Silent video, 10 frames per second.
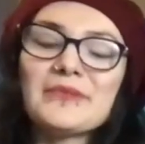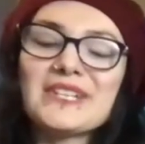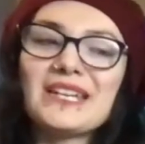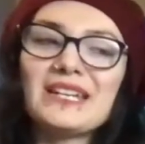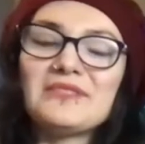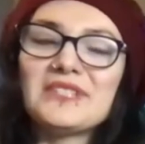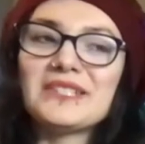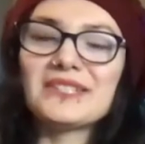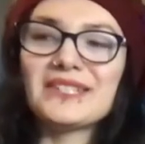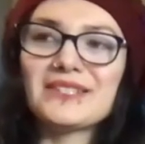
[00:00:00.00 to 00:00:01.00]
I haven't
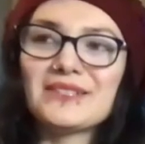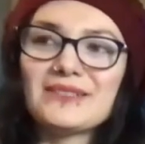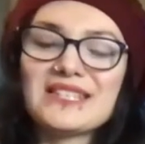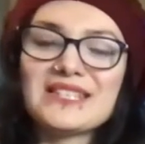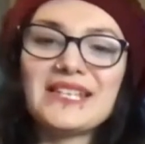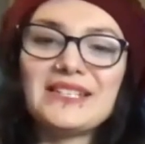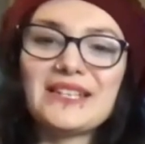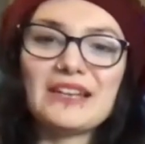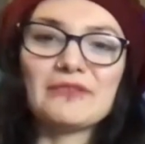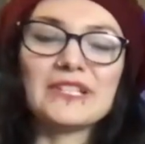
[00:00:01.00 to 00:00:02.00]
seen
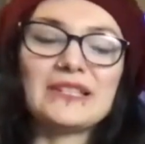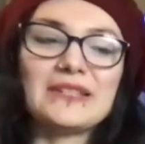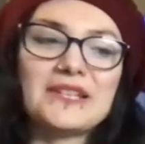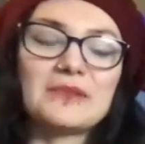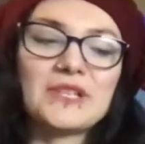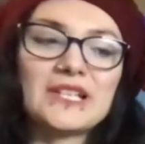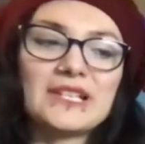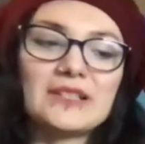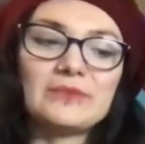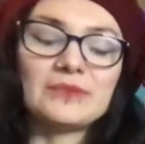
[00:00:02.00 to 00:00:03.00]
everything, but
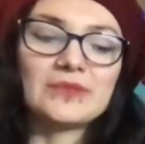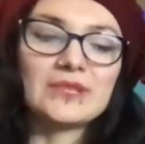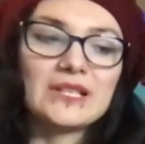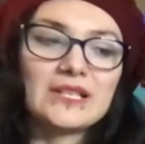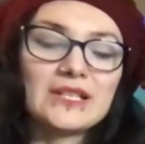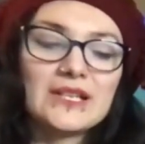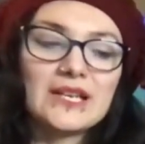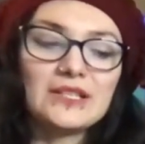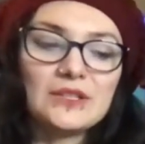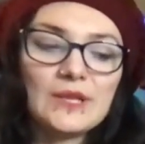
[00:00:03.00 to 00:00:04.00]

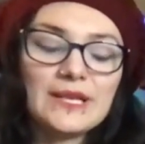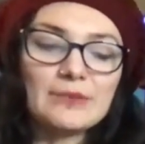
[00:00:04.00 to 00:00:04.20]
I do like